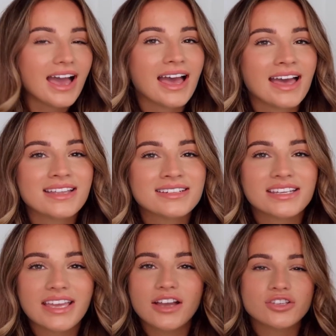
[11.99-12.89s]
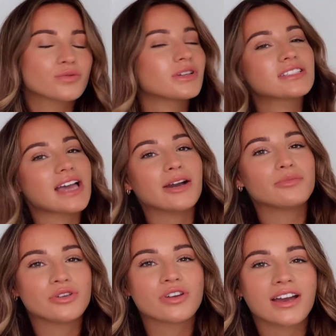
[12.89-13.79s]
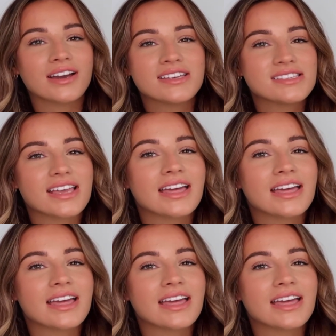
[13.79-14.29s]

And yeah, I just wanted to help you guys